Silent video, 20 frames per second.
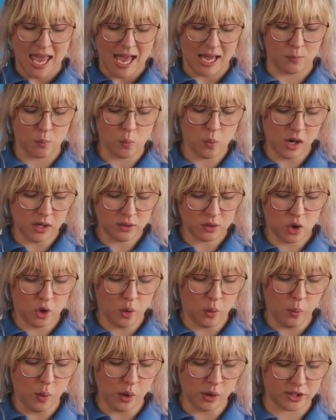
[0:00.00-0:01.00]
And one
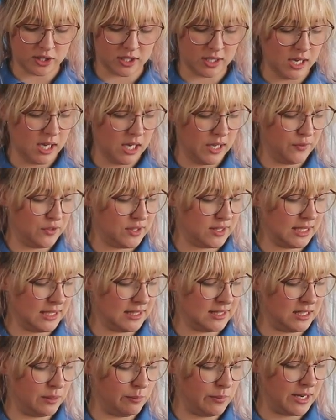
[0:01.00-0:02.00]
quarter of
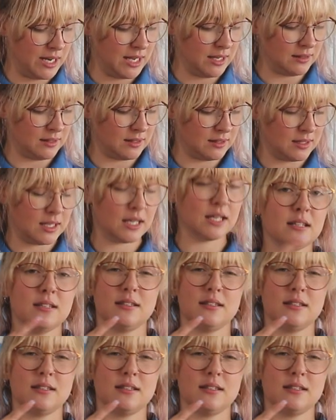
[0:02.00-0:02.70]
60 minutes